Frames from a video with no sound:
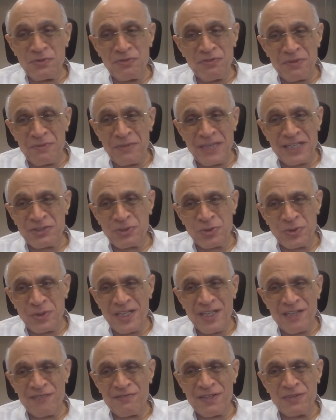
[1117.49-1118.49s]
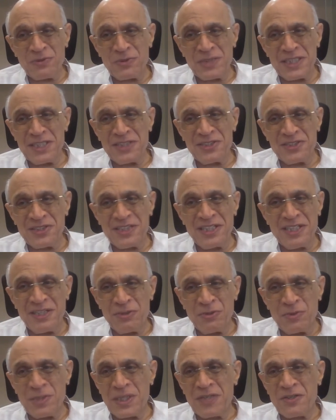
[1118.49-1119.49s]
from actual life, how things
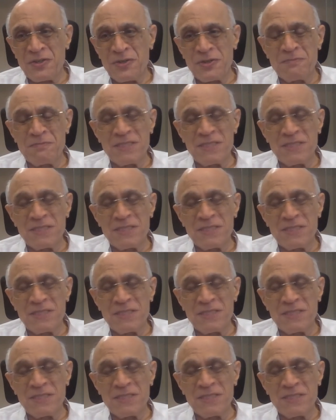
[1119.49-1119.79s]
really work out.